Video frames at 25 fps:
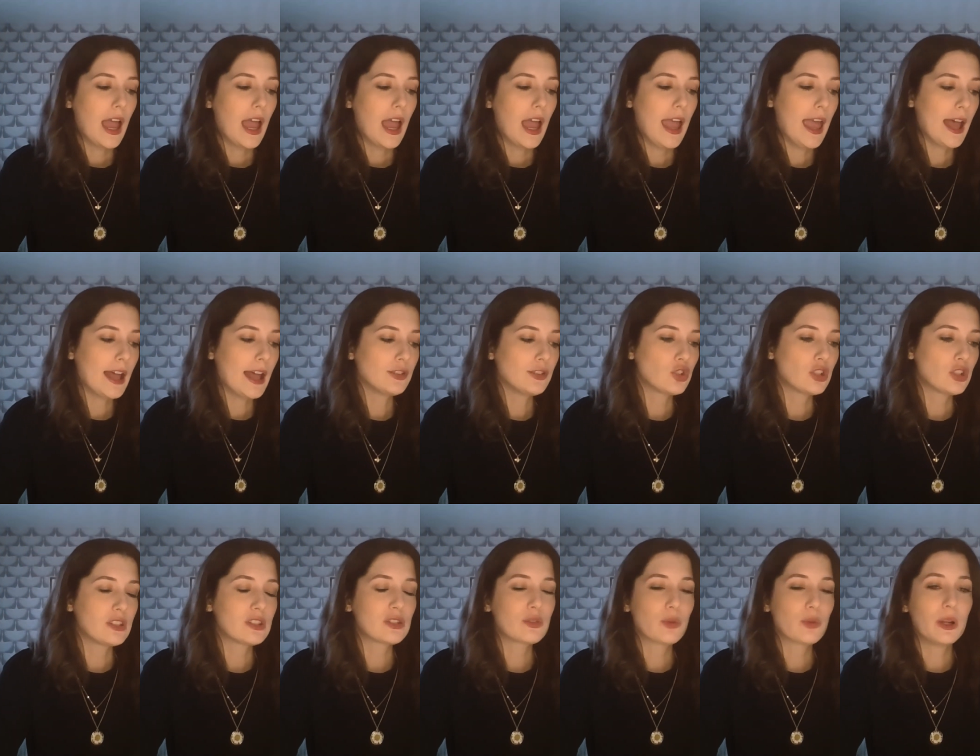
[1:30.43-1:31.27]
And
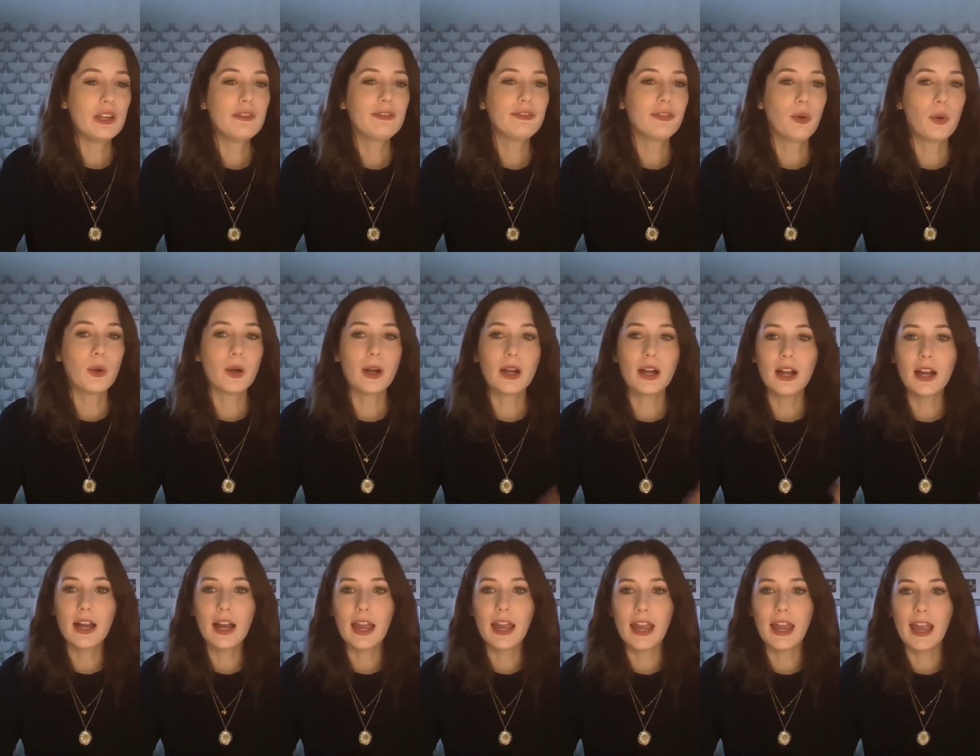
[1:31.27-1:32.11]
she's
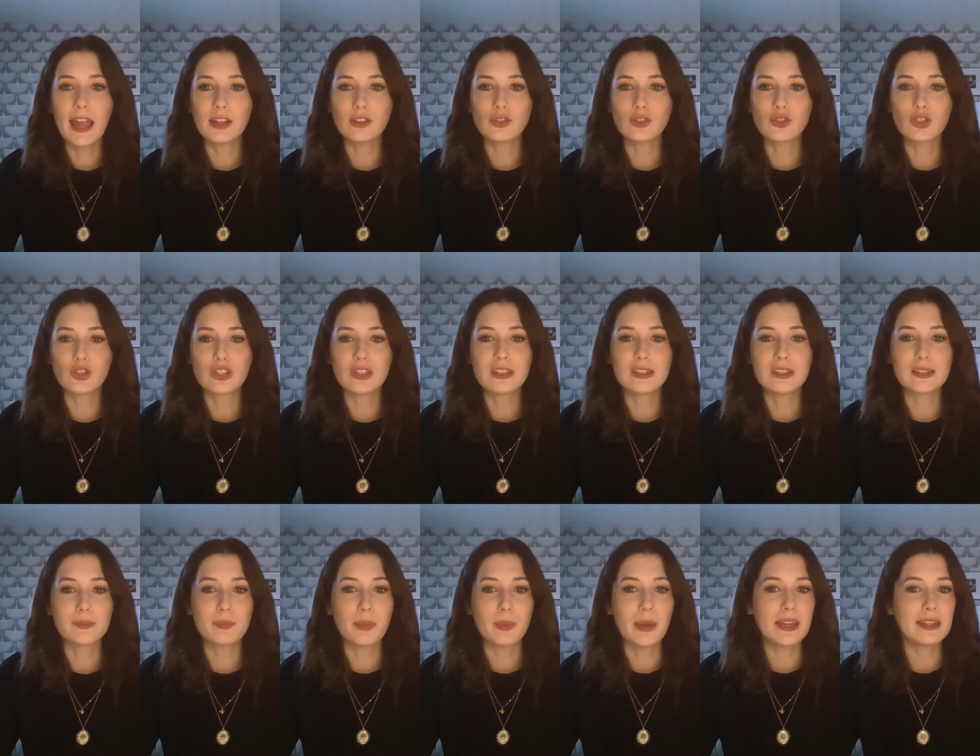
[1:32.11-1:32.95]
24 and
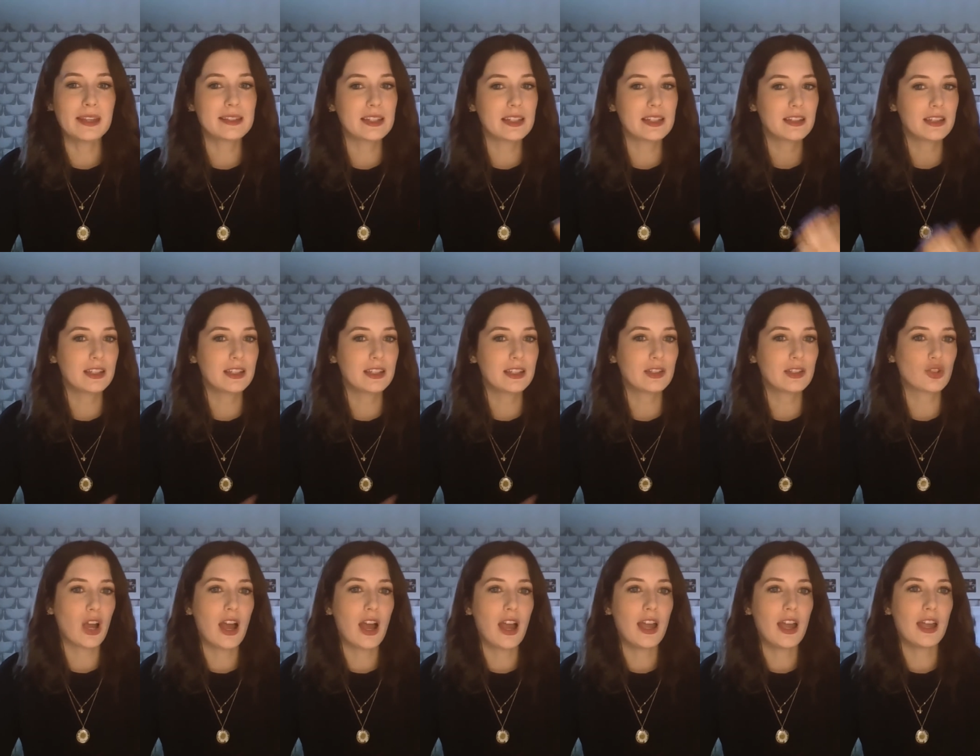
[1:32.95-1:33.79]
she's basically
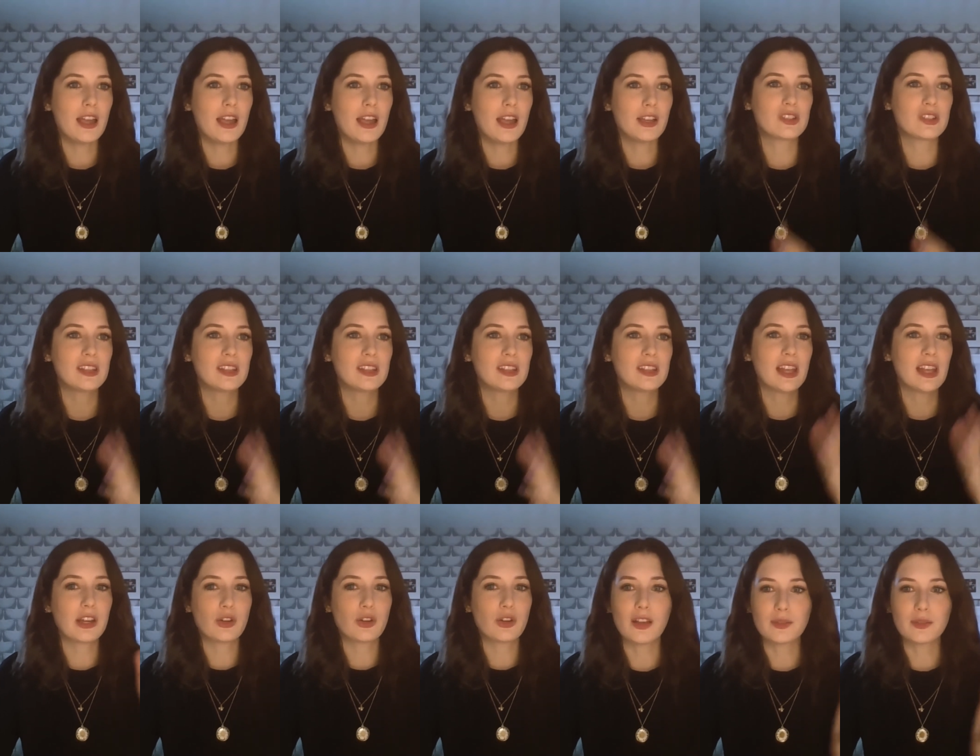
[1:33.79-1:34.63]
she's
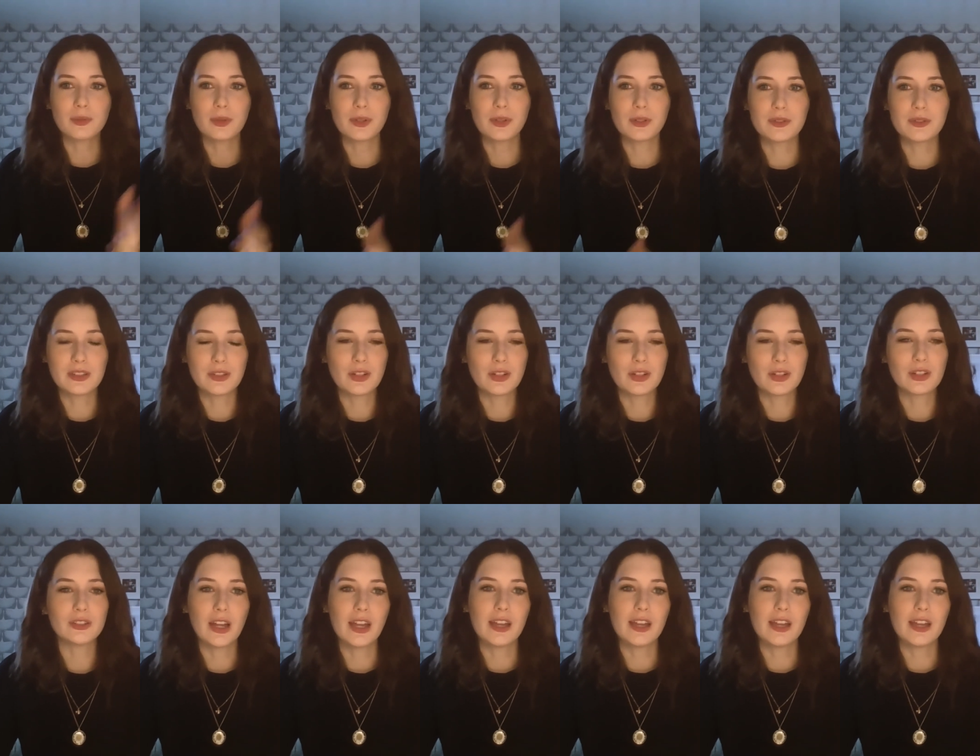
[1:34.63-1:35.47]
at a crossroads in
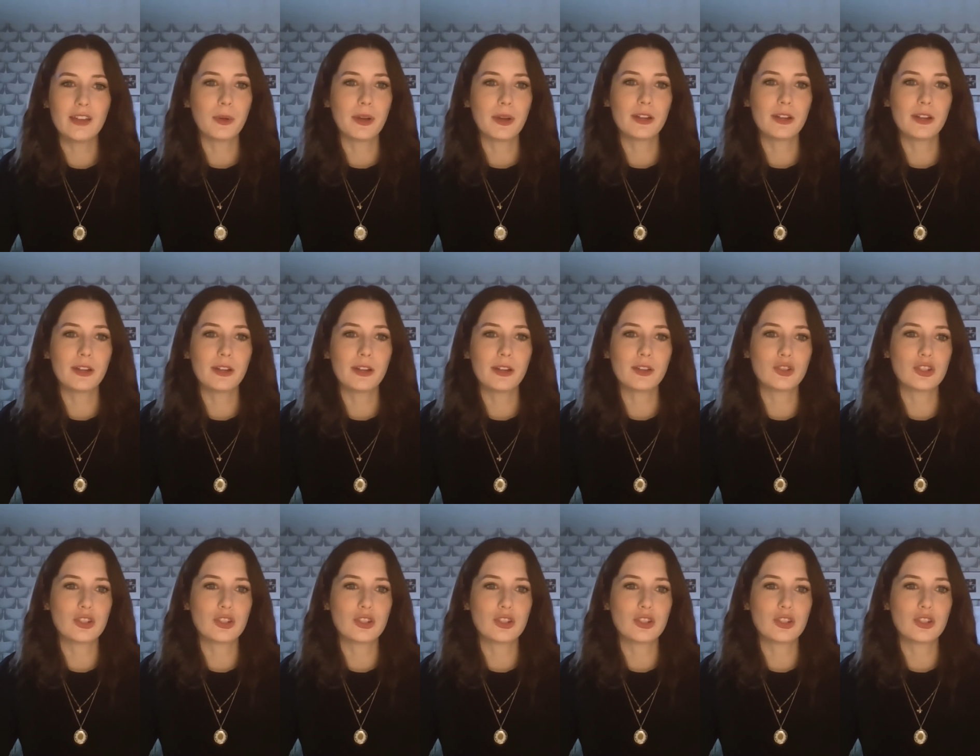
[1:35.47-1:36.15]
her life where